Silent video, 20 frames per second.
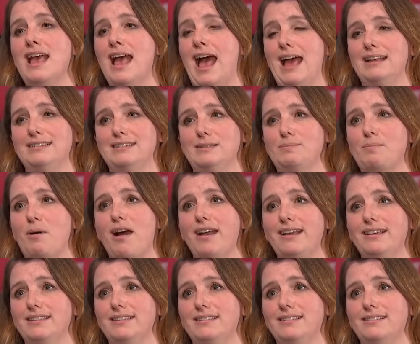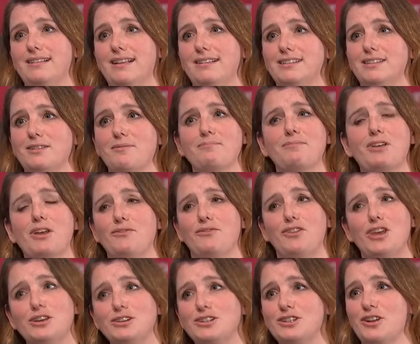And despite some
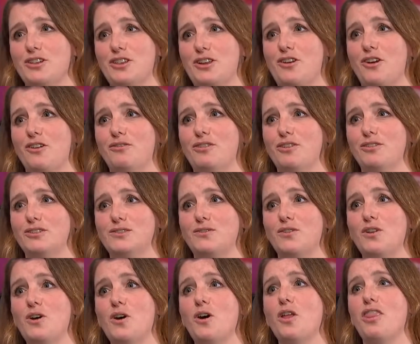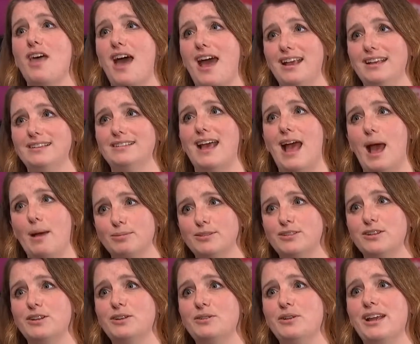confusion on the conference floor, that is
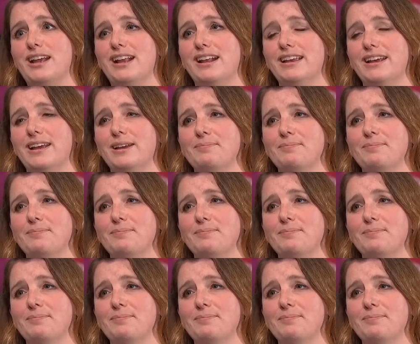absolutely clear.